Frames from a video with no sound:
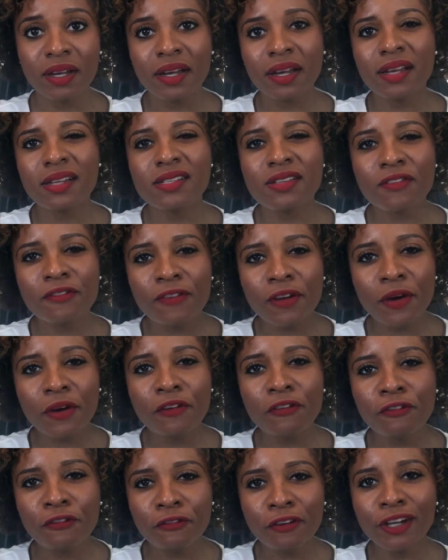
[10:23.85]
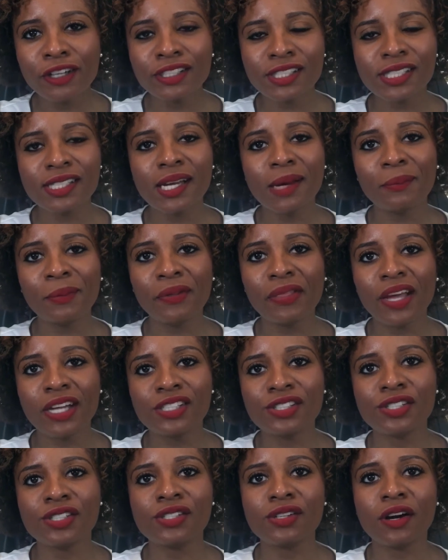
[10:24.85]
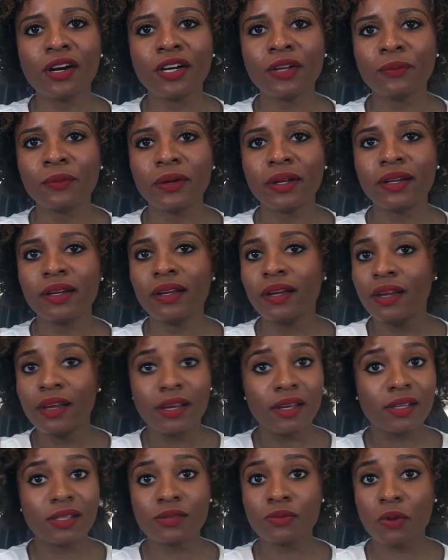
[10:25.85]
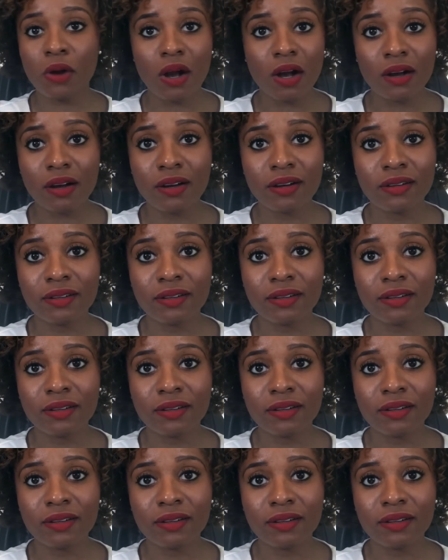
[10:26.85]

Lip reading: Because the very first number that you're starting with is wrong.